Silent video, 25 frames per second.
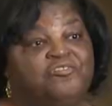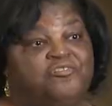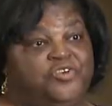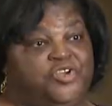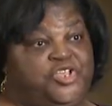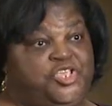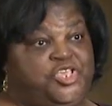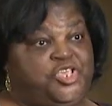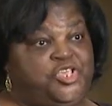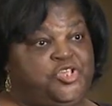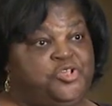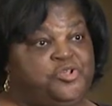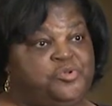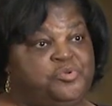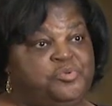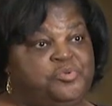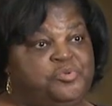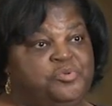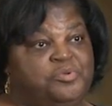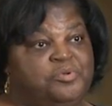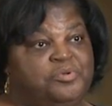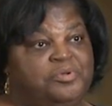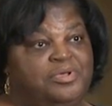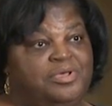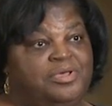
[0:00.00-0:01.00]
for you,
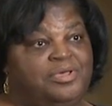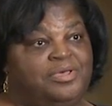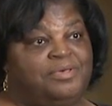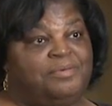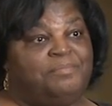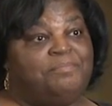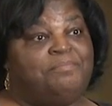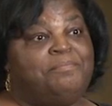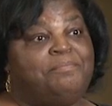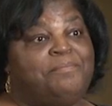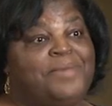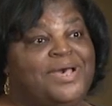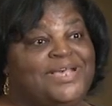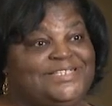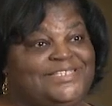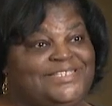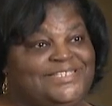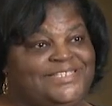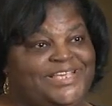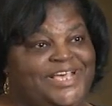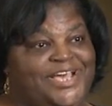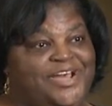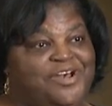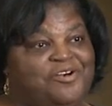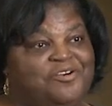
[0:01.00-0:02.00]

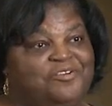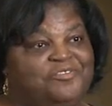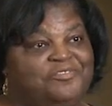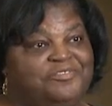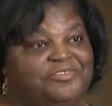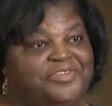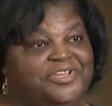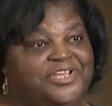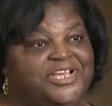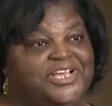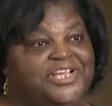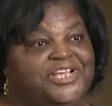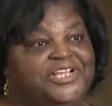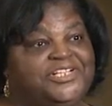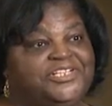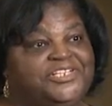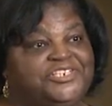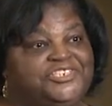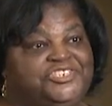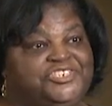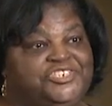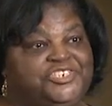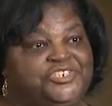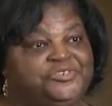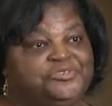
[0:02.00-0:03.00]
myself, the
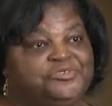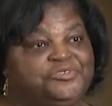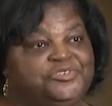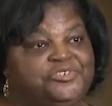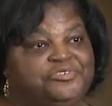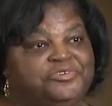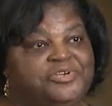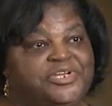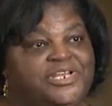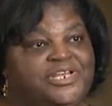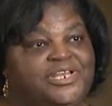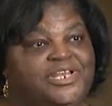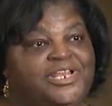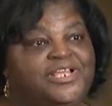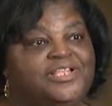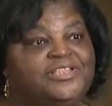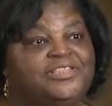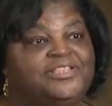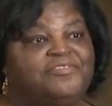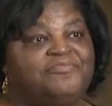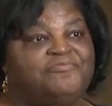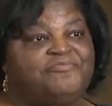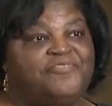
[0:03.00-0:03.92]
children, the